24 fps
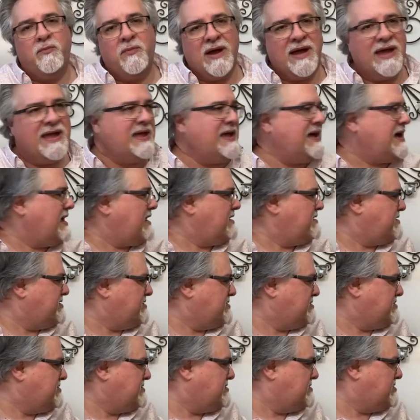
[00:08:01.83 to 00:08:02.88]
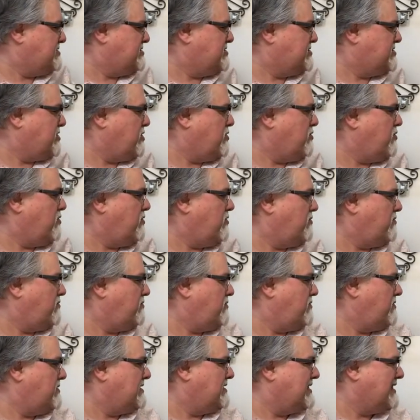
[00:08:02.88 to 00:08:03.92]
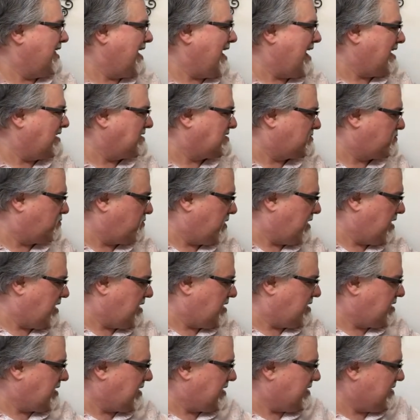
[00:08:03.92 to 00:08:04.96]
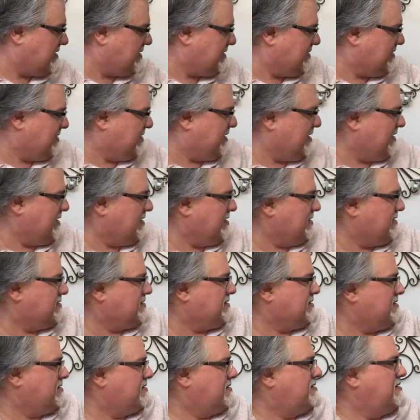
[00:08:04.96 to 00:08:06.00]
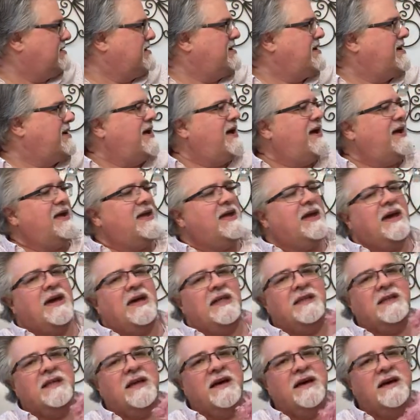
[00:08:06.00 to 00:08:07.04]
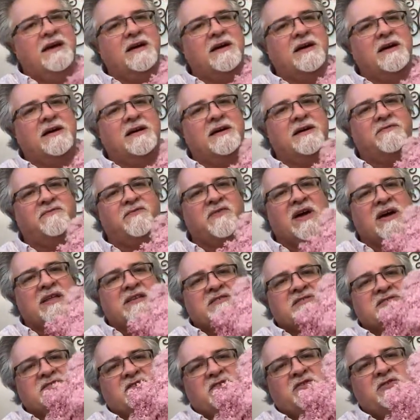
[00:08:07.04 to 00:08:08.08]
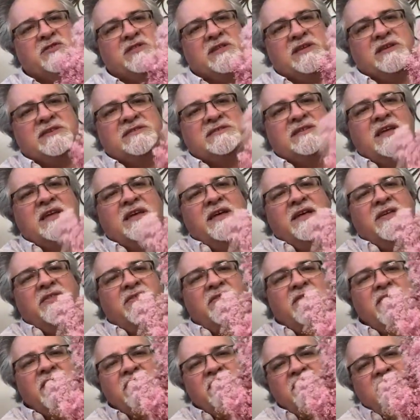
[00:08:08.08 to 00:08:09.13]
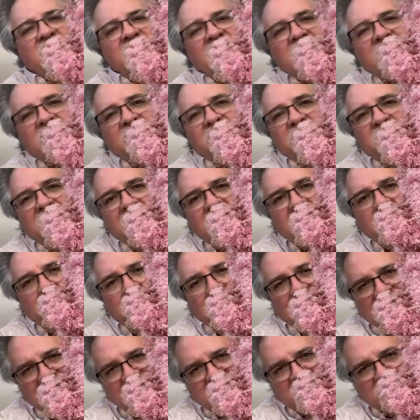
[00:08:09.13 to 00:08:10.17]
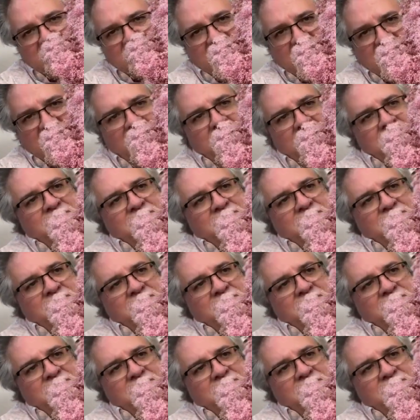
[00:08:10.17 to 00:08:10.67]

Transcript: I had to show last week and didn't. And got to show you this. This is Philippendula.